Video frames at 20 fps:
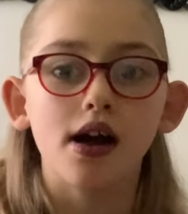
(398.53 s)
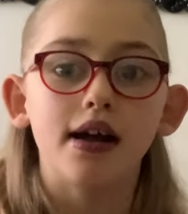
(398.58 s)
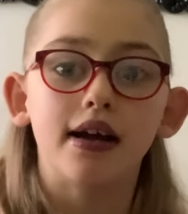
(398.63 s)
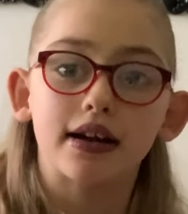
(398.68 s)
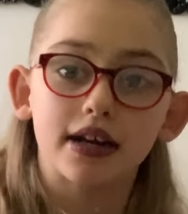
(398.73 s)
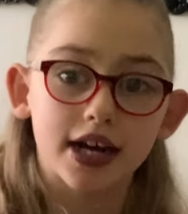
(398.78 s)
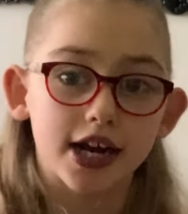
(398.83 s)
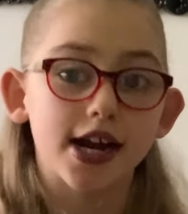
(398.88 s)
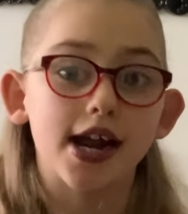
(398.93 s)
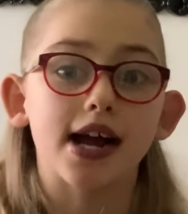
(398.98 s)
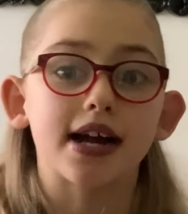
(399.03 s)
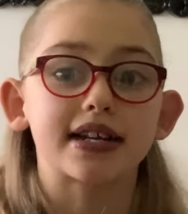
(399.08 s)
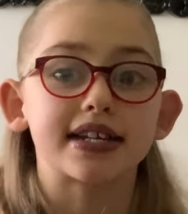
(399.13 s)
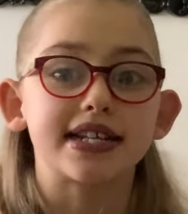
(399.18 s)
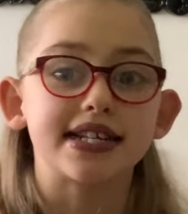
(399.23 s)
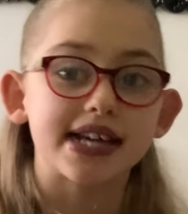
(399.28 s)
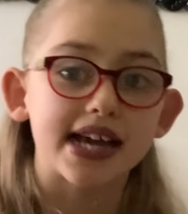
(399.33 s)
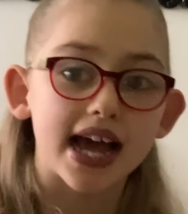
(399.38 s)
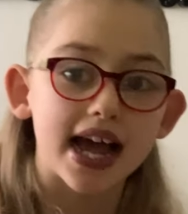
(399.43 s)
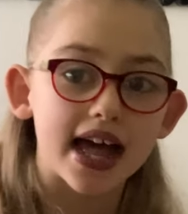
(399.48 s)
connect
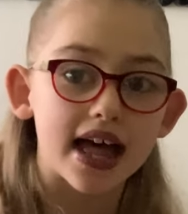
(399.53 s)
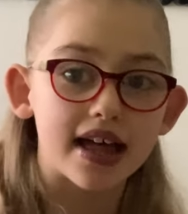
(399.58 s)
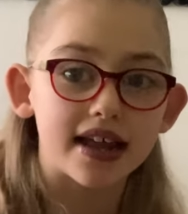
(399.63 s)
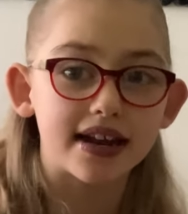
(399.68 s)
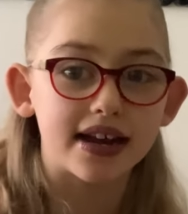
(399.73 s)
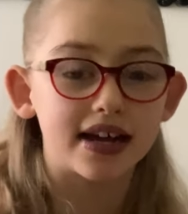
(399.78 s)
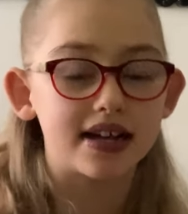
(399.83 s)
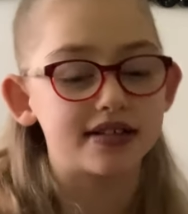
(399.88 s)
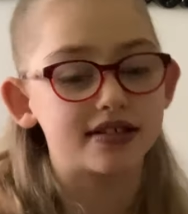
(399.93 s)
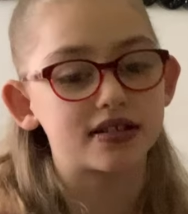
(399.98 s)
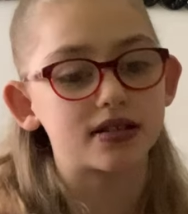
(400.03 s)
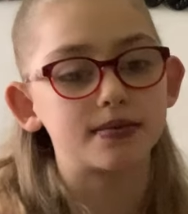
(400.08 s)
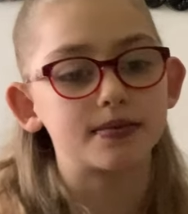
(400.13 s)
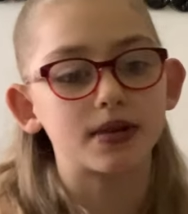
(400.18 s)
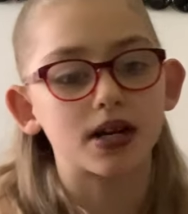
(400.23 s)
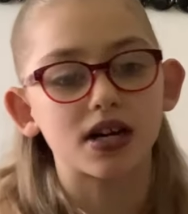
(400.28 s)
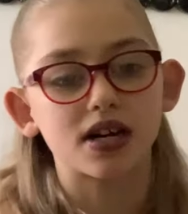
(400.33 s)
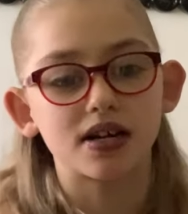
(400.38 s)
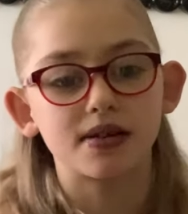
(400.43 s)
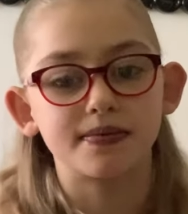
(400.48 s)
again, and
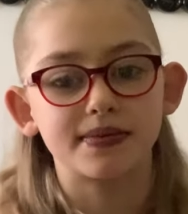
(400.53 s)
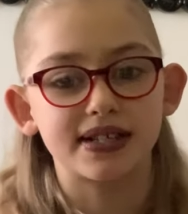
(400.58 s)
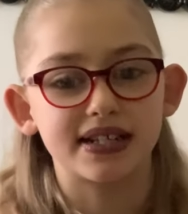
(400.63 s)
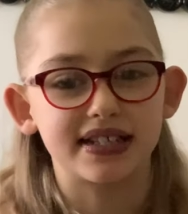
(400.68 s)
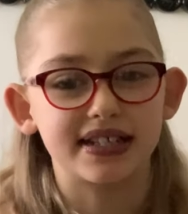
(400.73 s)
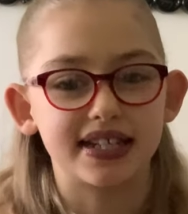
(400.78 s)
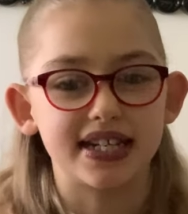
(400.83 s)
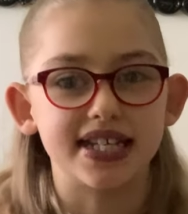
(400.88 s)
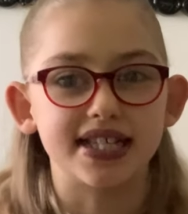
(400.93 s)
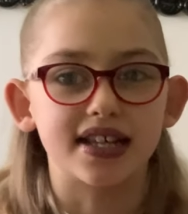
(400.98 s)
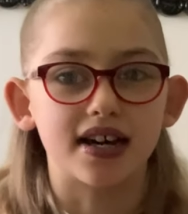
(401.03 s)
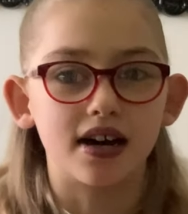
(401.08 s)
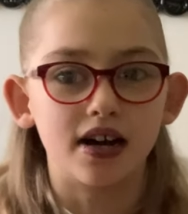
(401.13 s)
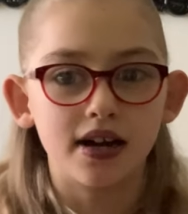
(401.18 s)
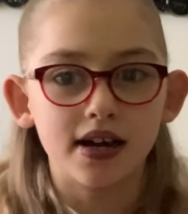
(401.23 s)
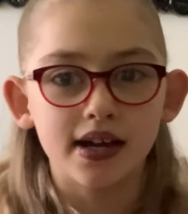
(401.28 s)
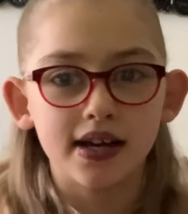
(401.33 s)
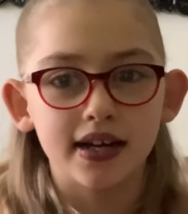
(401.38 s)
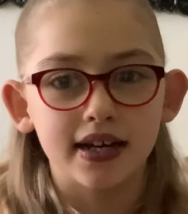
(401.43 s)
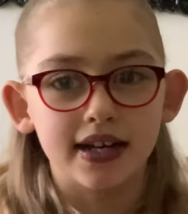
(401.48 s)
sometimes it's either
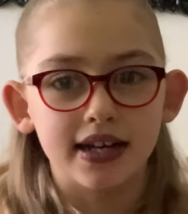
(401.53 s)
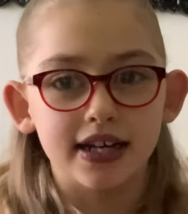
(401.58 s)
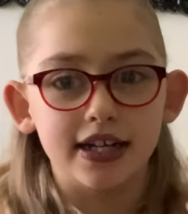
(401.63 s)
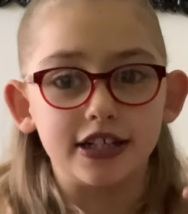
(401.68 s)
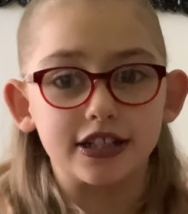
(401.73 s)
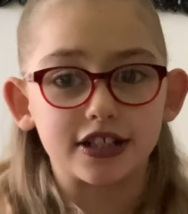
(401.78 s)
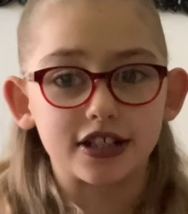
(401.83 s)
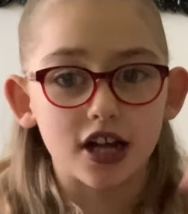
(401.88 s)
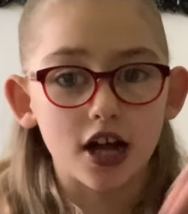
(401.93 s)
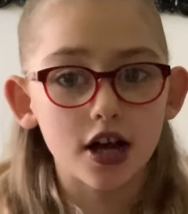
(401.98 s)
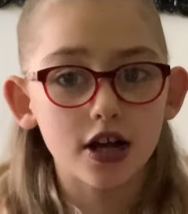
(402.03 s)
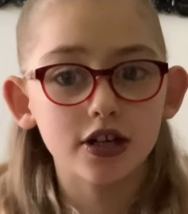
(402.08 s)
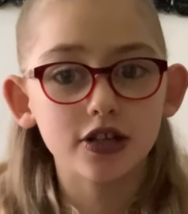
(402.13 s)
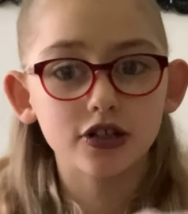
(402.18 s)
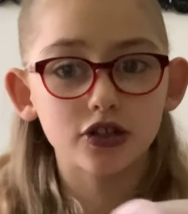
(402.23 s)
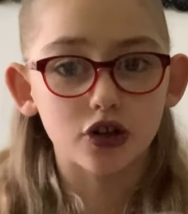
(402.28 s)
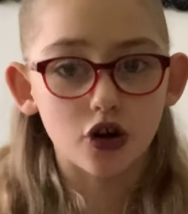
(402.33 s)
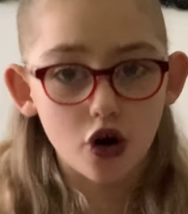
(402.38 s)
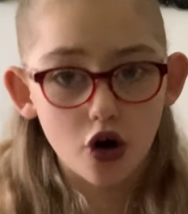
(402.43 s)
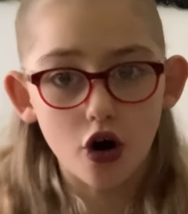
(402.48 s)
it's
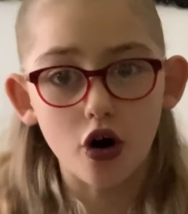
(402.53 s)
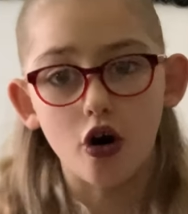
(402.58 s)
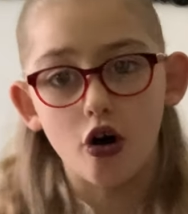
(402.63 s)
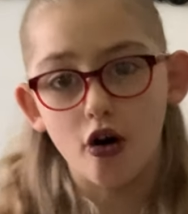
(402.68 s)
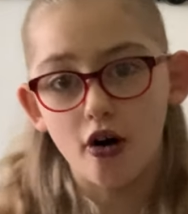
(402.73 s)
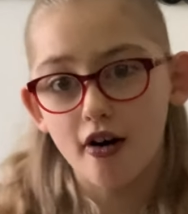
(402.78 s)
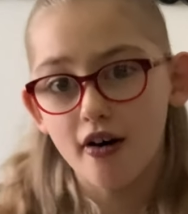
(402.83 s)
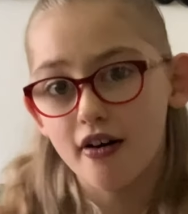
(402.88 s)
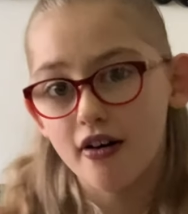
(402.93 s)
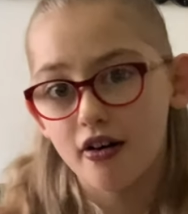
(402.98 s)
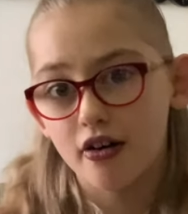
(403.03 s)
turned on,